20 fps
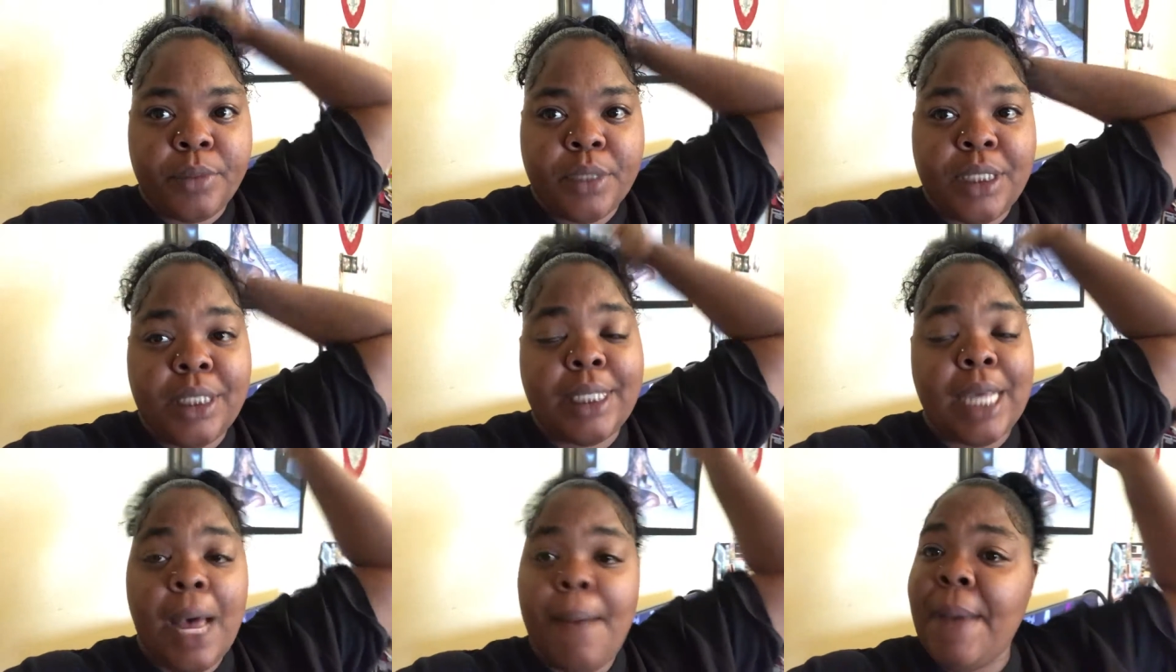
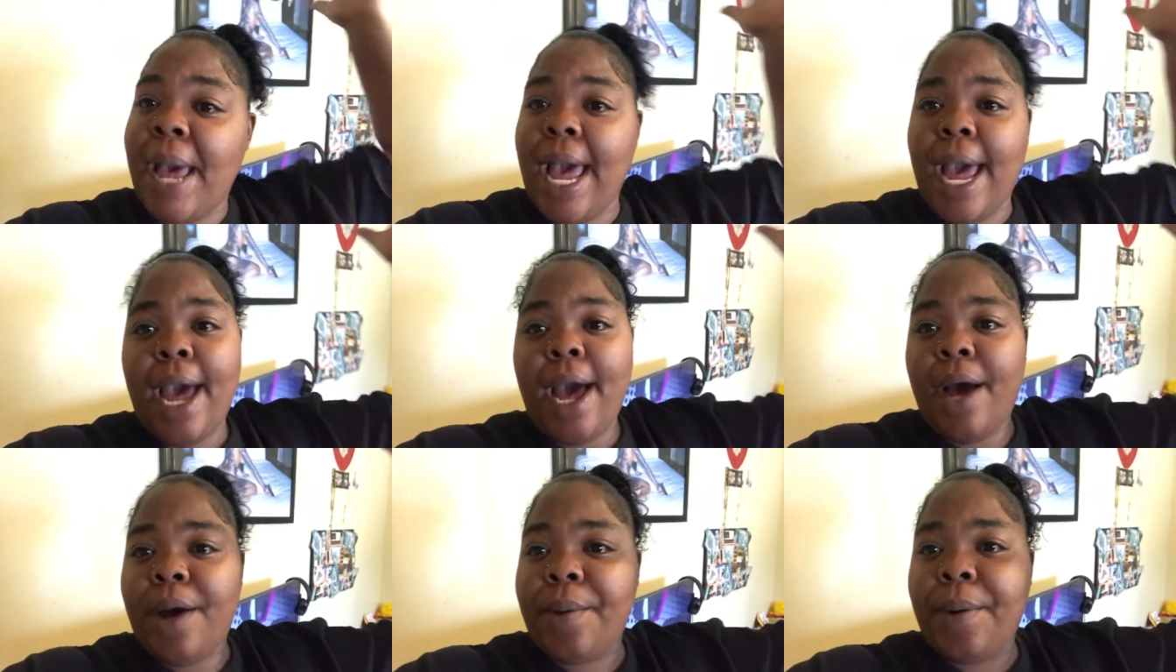
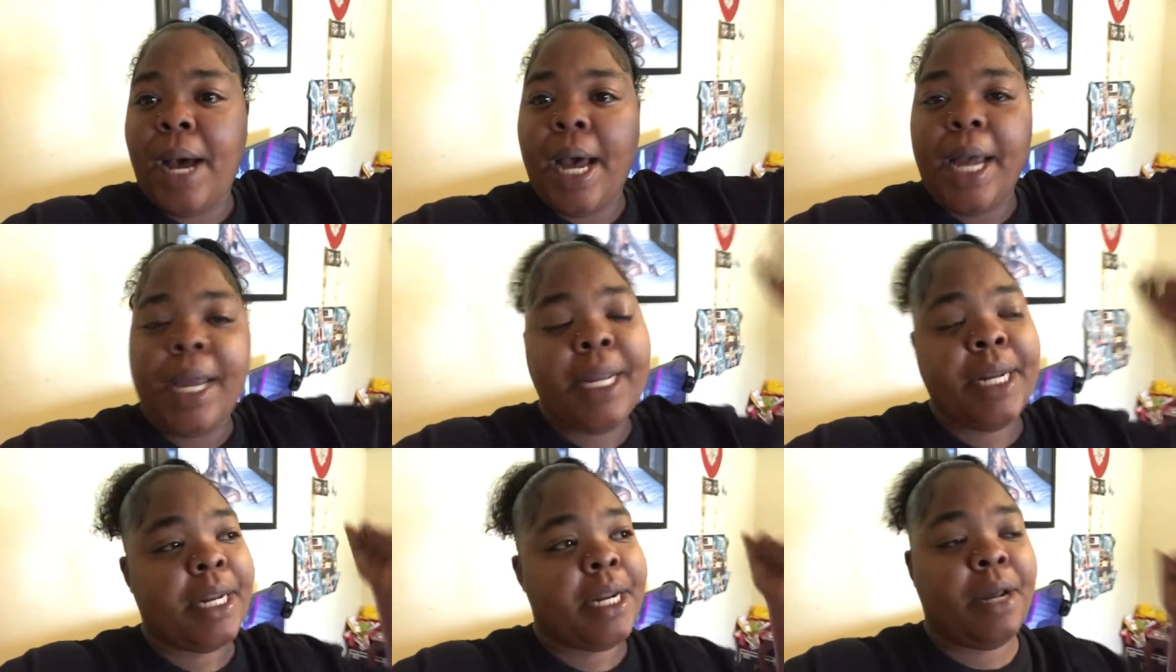somehow
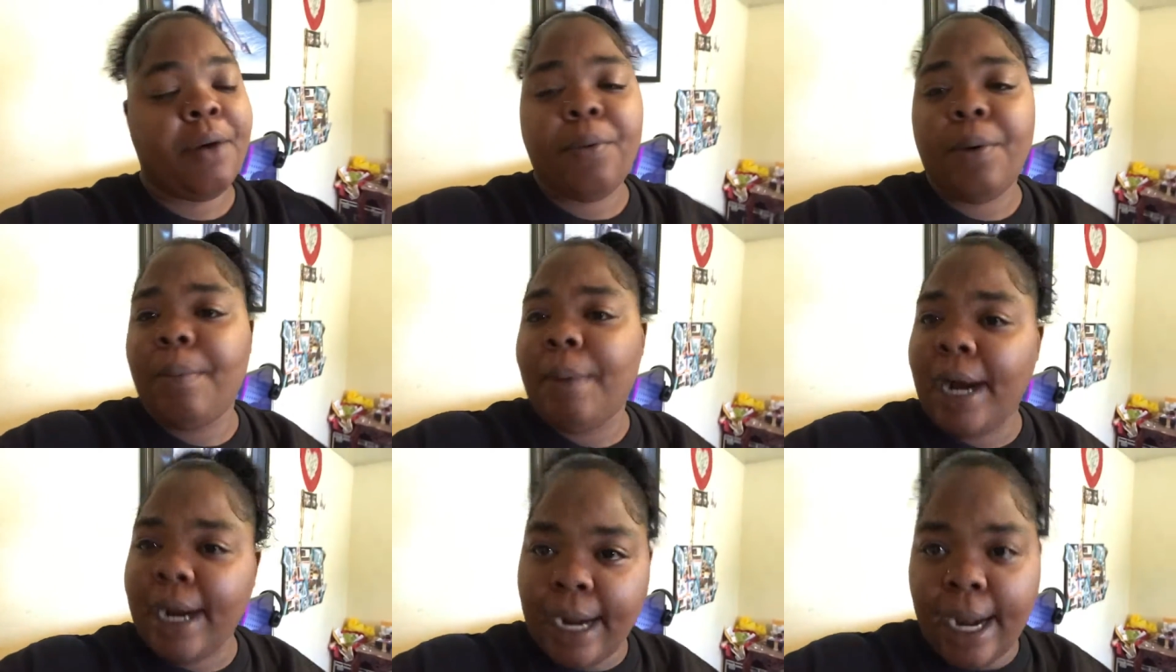I ended up
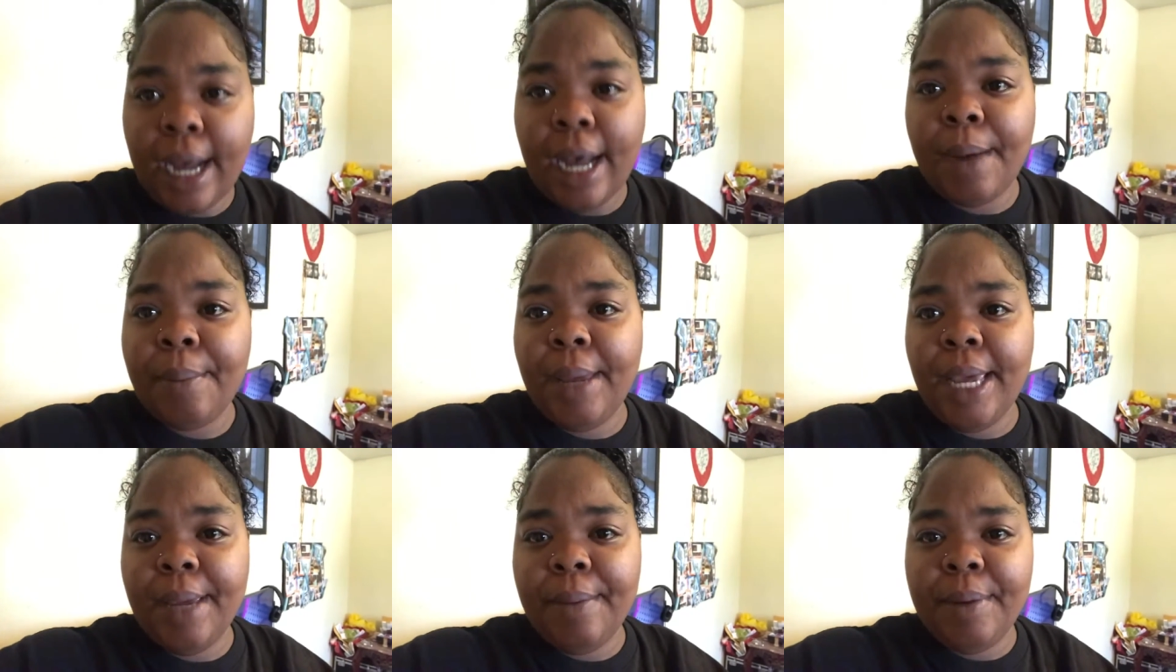with my
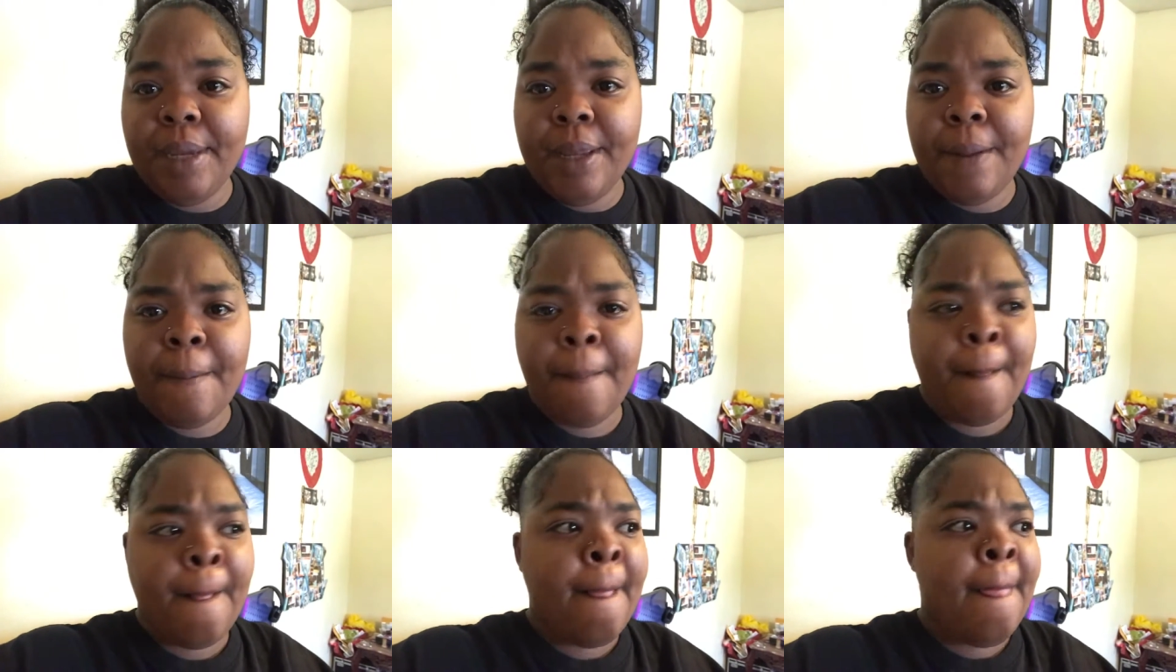god
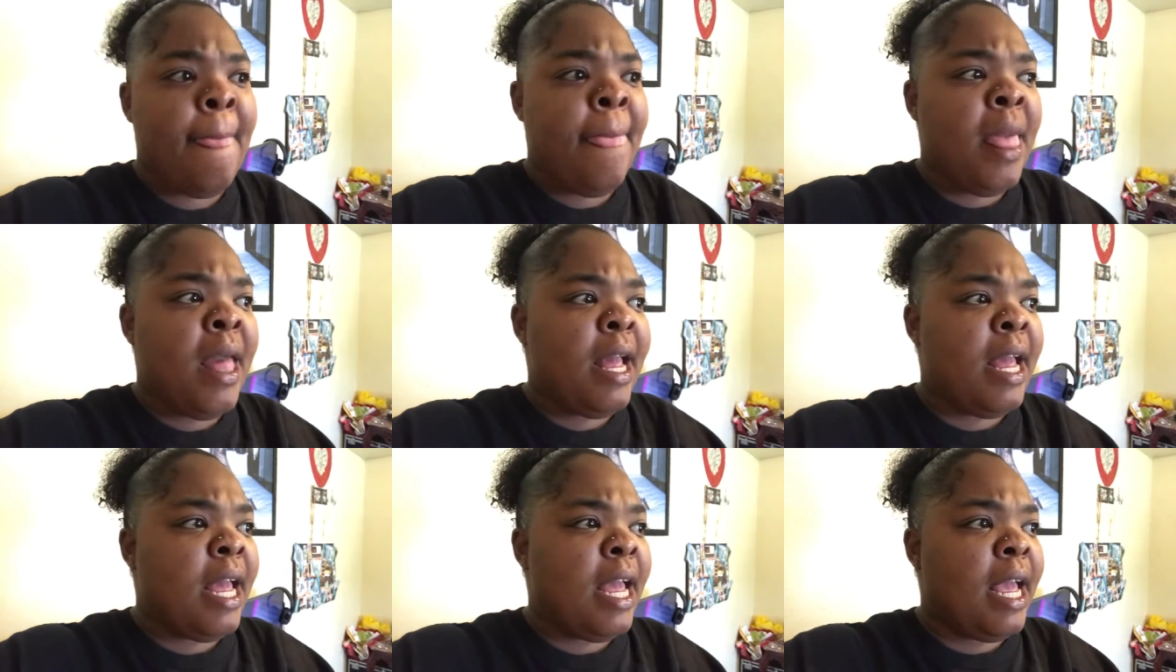baby,
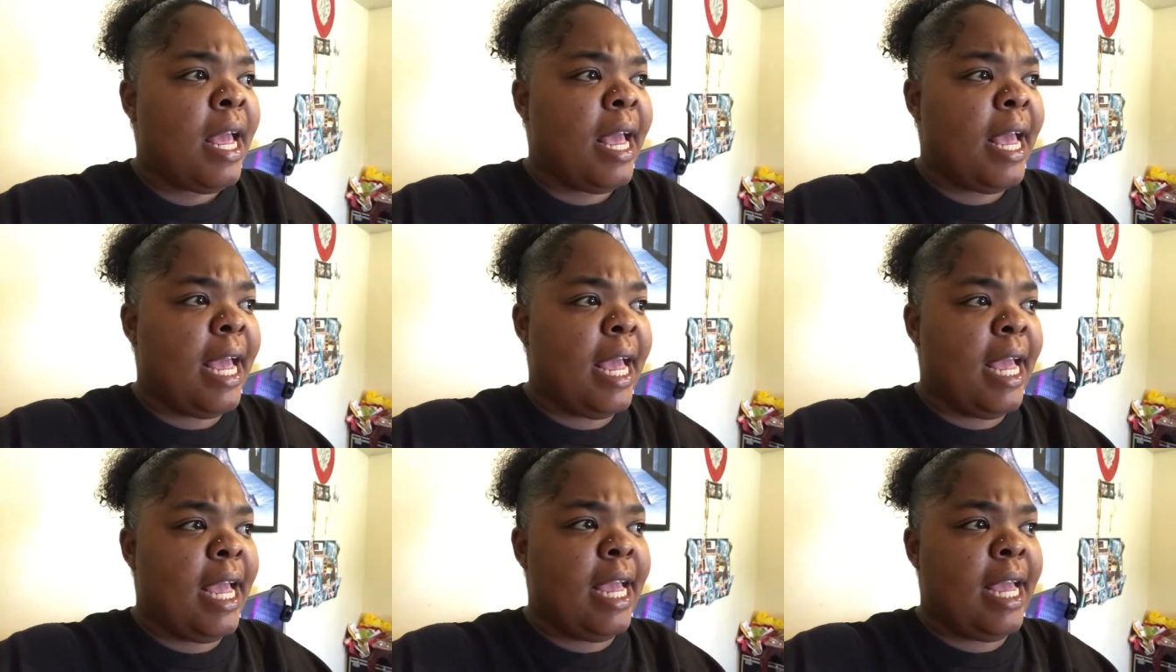
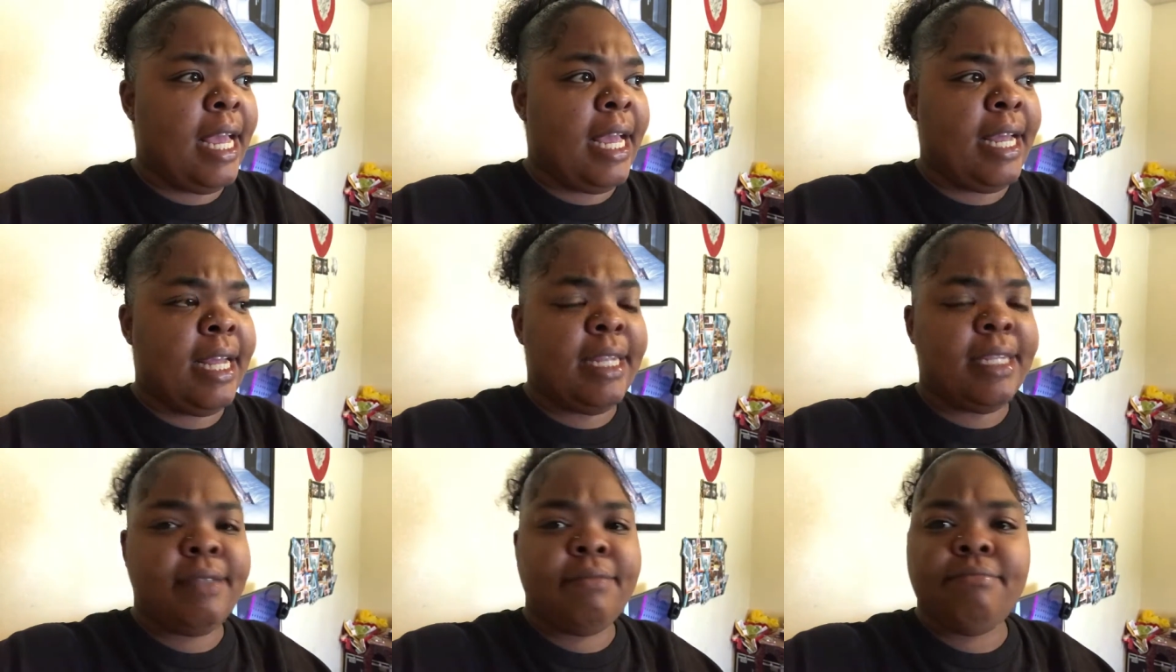
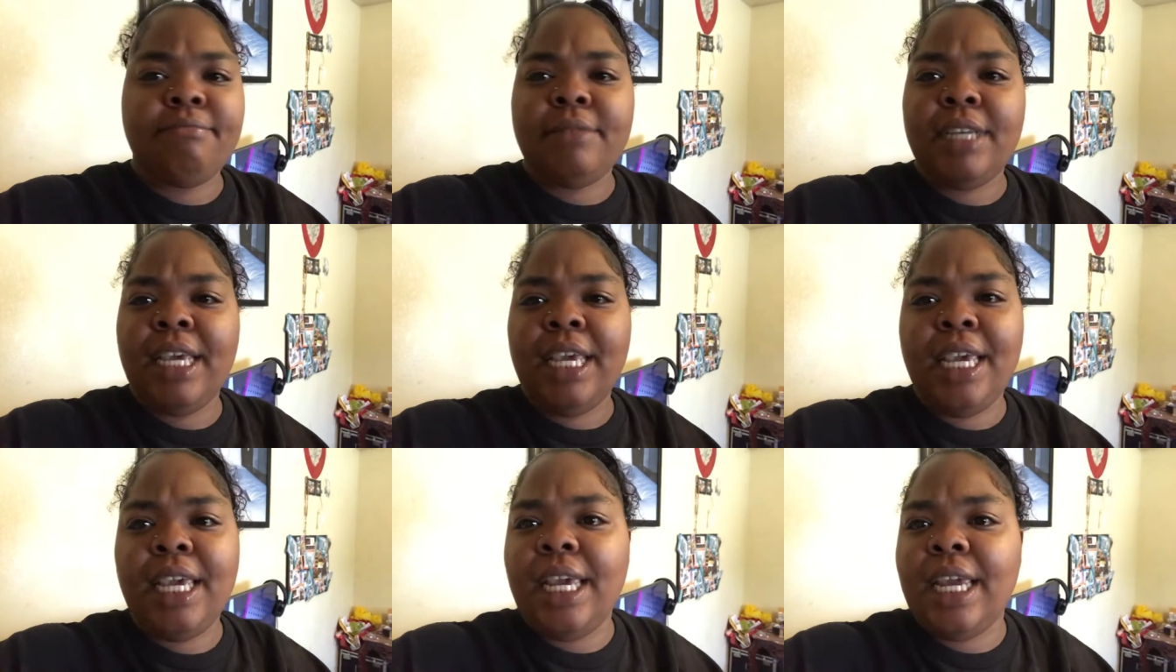and
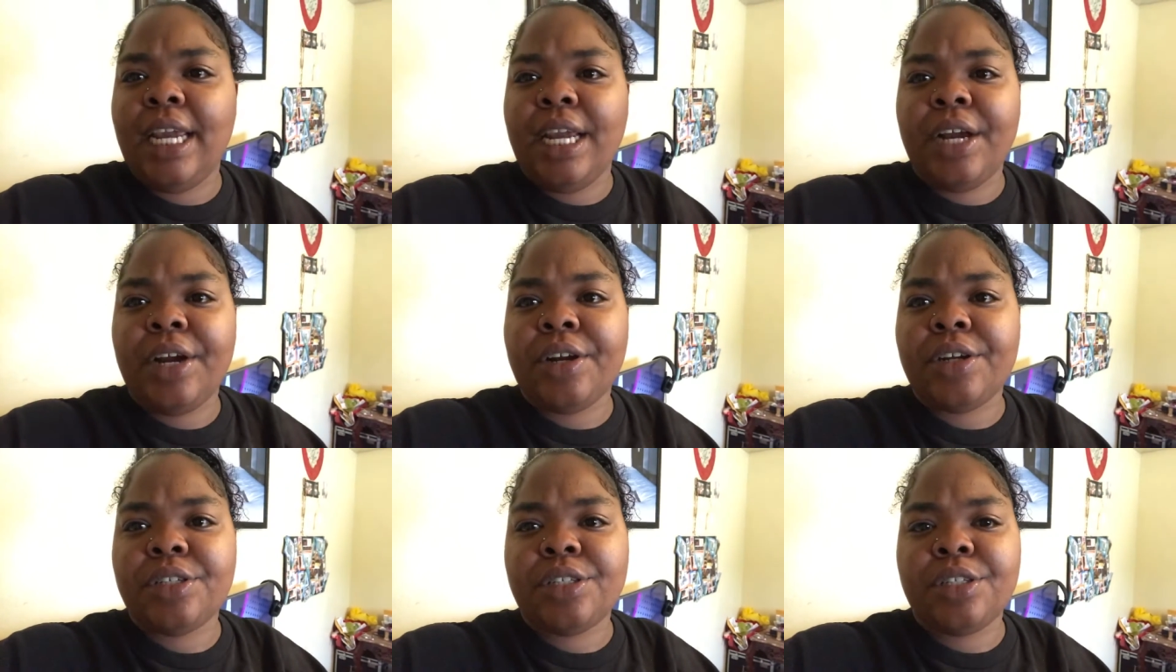he here,